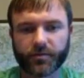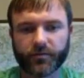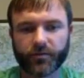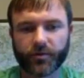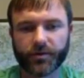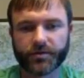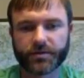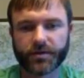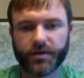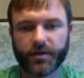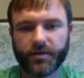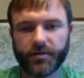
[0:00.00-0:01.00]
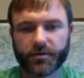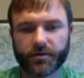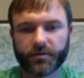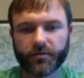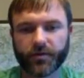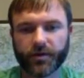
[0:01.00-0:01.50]
before you see any
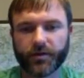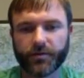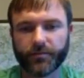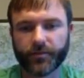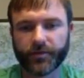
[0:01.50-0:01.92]
urine flow,